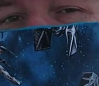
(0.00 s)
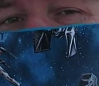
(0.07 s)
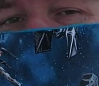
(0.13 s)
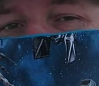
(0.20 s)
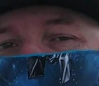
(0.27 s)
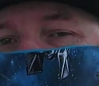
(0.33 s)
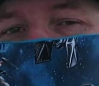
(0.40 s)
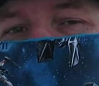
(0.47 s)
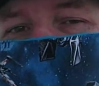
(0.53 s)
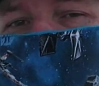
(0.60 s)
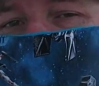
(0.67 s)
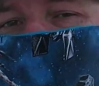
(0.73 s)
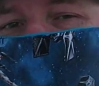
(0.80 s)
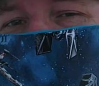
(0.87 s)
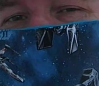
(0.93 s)
And go
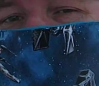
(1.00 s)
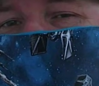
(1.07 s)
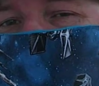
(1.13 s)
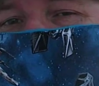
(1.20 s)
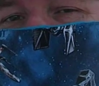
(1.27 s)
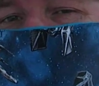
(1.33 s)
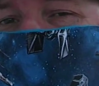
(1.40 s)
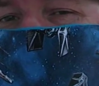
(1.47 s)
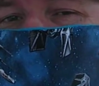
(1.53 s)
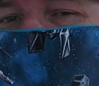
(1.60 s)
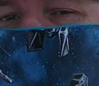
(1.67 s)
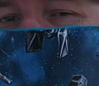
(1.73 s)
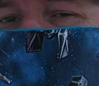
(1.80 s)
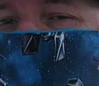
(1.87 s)
Yankees, let's win this